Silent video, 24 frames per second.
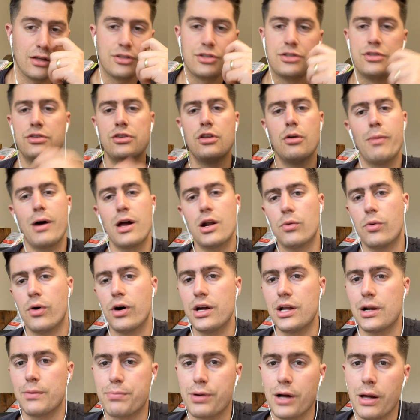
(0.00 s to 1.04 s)
no matter
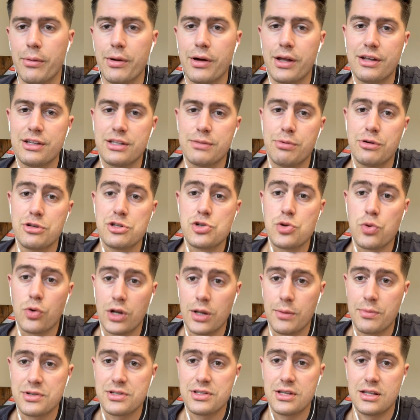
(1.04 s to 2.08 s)
what, you're probably gonna have to put
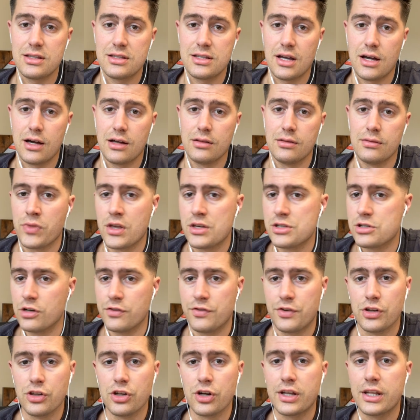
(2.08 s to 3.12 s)
20% down. So
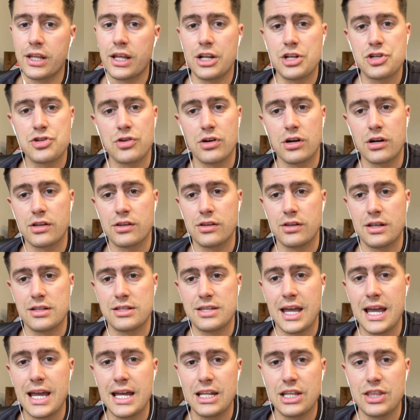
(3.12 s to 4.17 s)
if you're looking at a truck that's
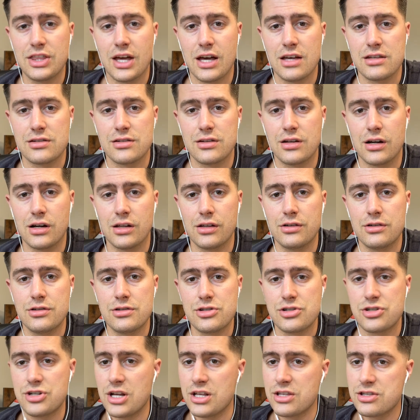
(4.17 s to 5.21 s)

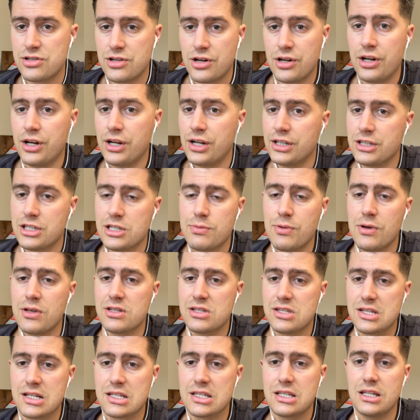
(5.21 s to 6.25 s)
$80,000, chances are you're gonna have to spend
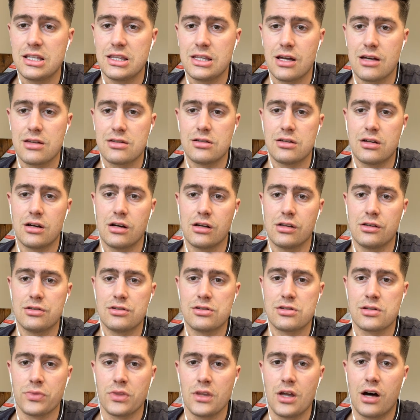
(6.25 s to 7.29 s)

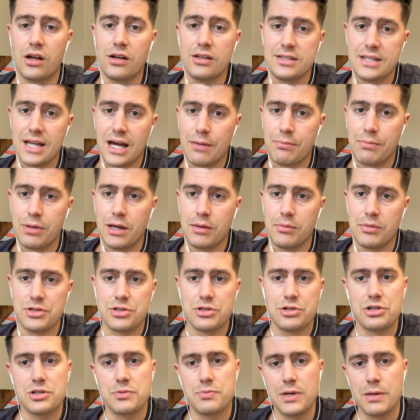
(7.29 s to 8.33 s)
$16,000 on a down payment.
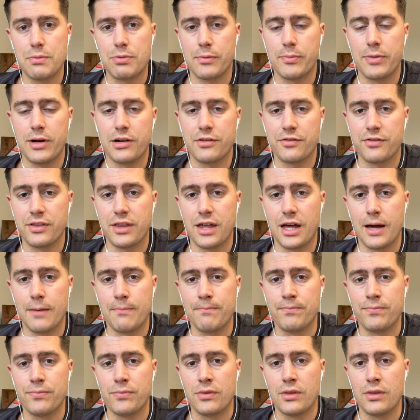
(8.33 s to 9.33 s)
So just be prepared for that.